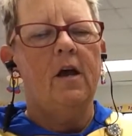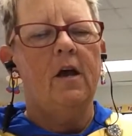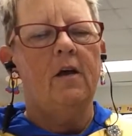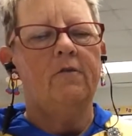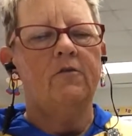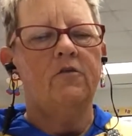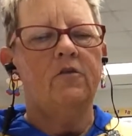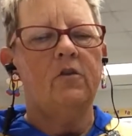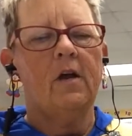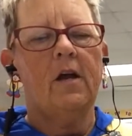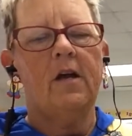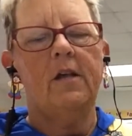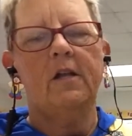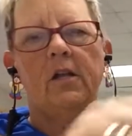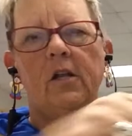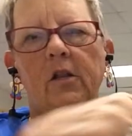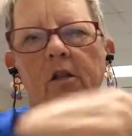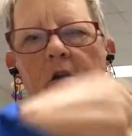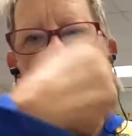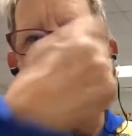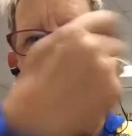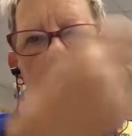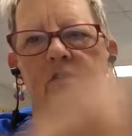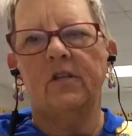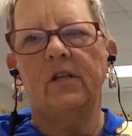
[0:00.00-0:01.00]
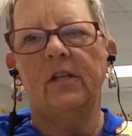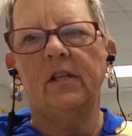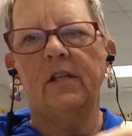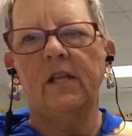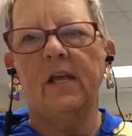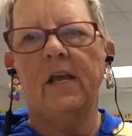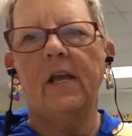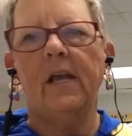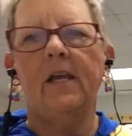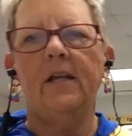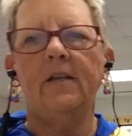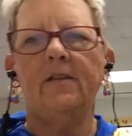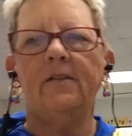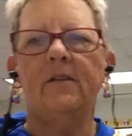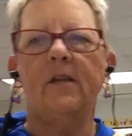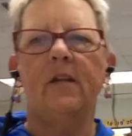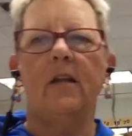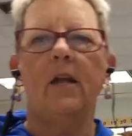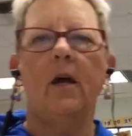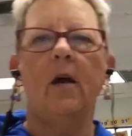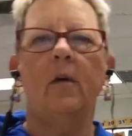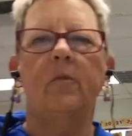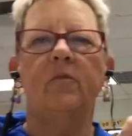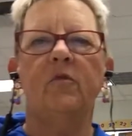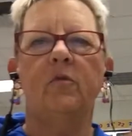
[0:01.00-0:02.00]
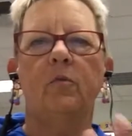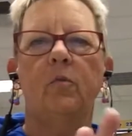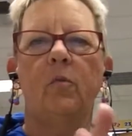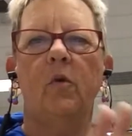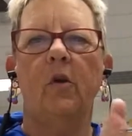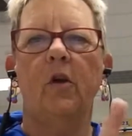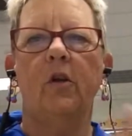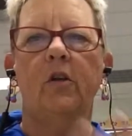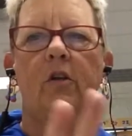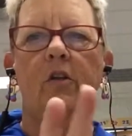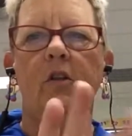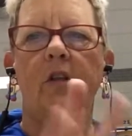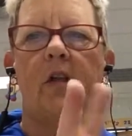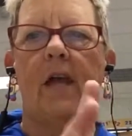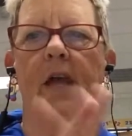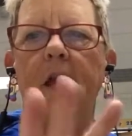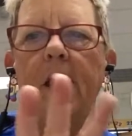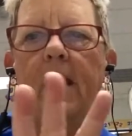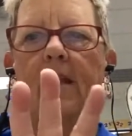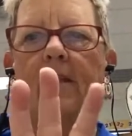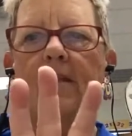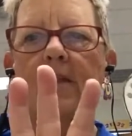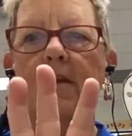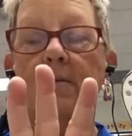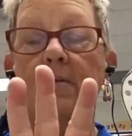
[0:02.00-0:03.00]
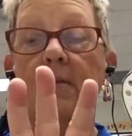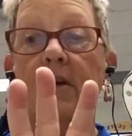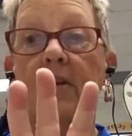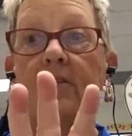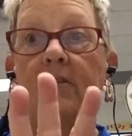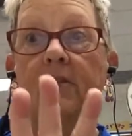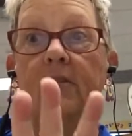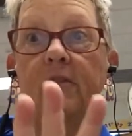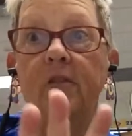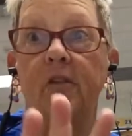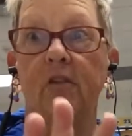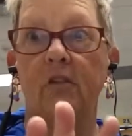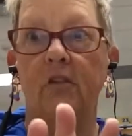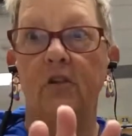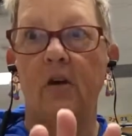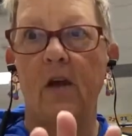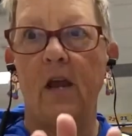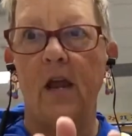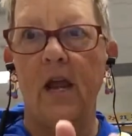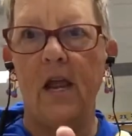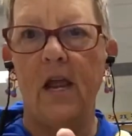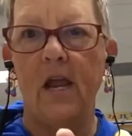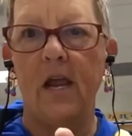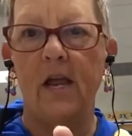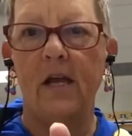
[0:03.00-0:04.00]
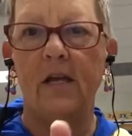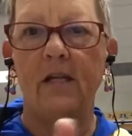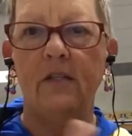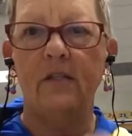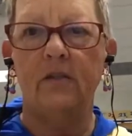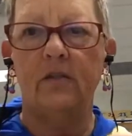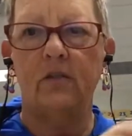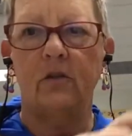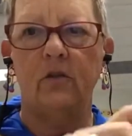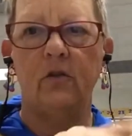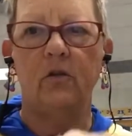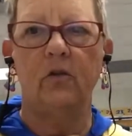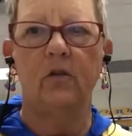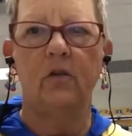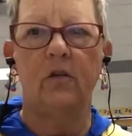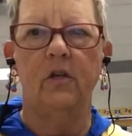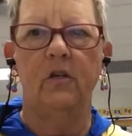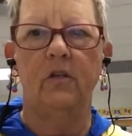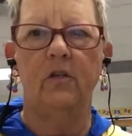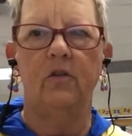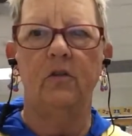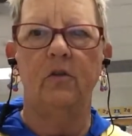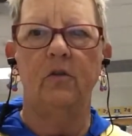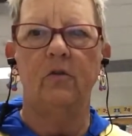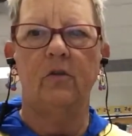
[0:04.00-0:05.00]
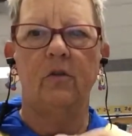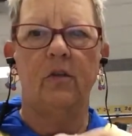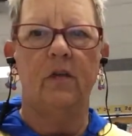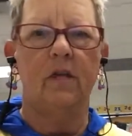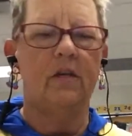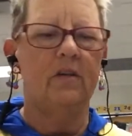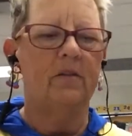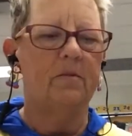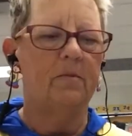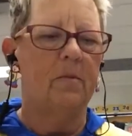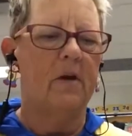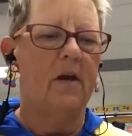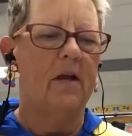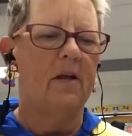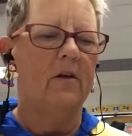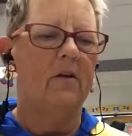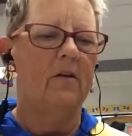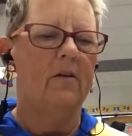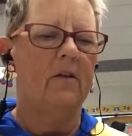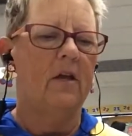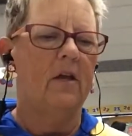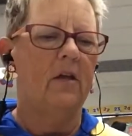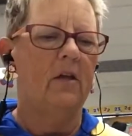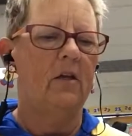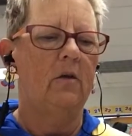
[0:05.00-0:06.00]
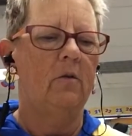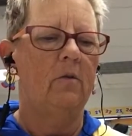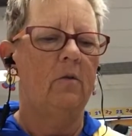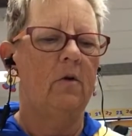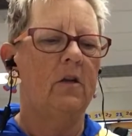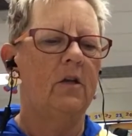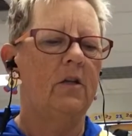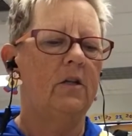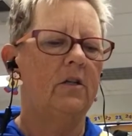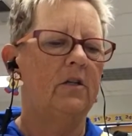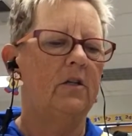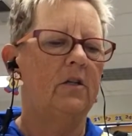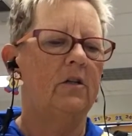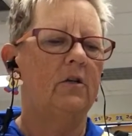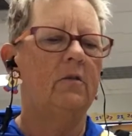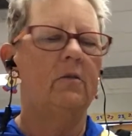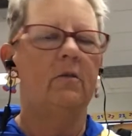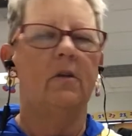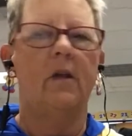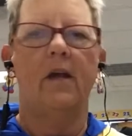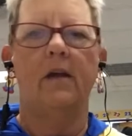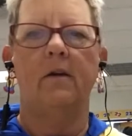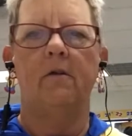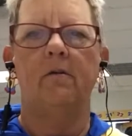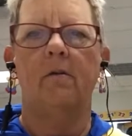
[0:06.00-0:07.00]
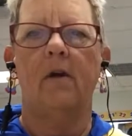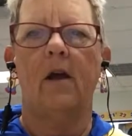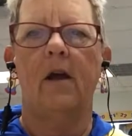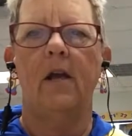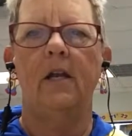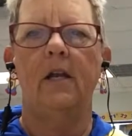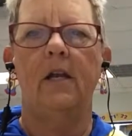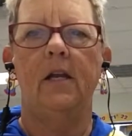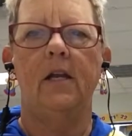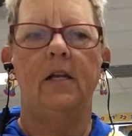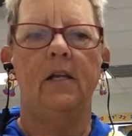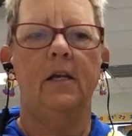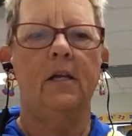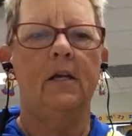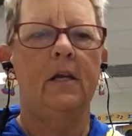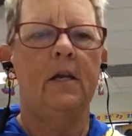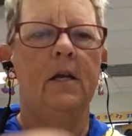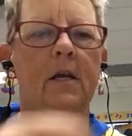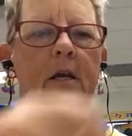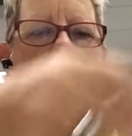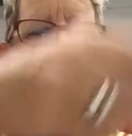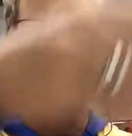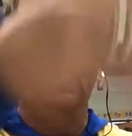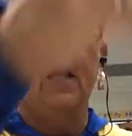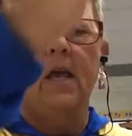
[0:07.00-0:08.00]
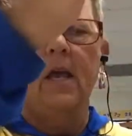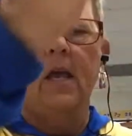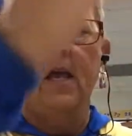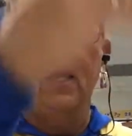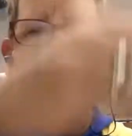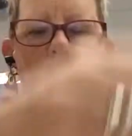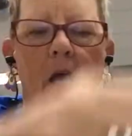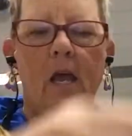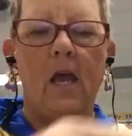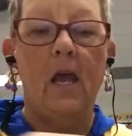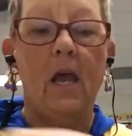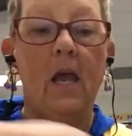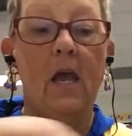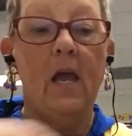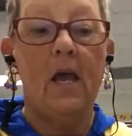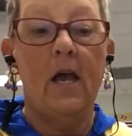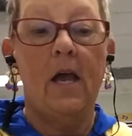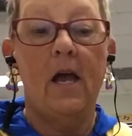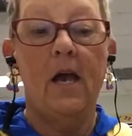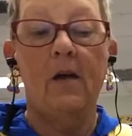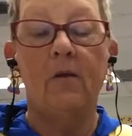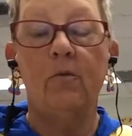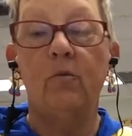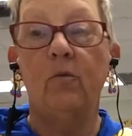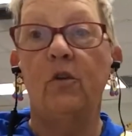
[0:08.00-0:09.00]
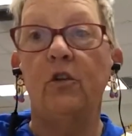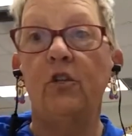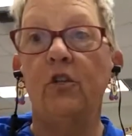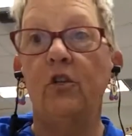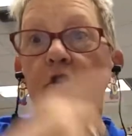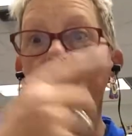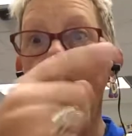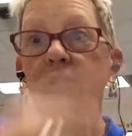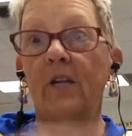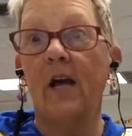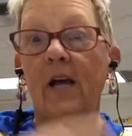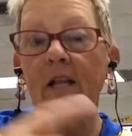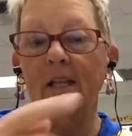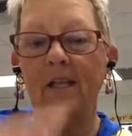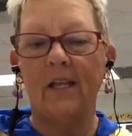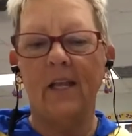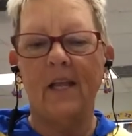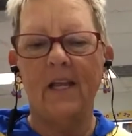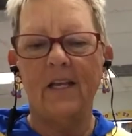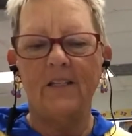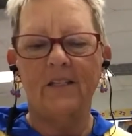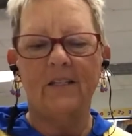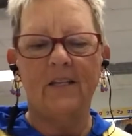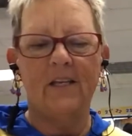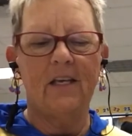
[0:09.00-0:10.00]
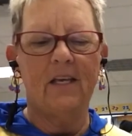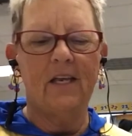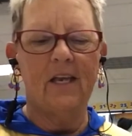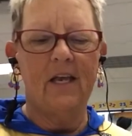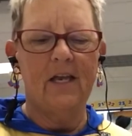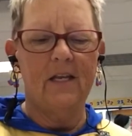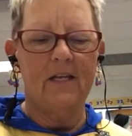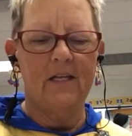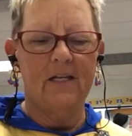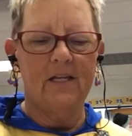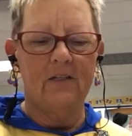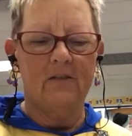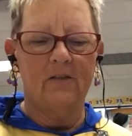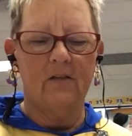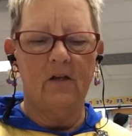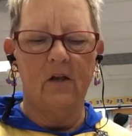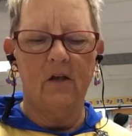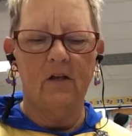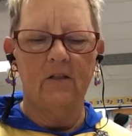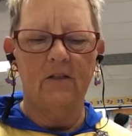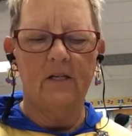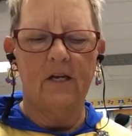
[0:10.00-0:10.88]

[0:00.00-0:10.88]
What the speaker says: of trying to learn to lace. It helps work the muscles in your hands so you can do things better that you want to do, like writing. And when you're done lacing it and it's all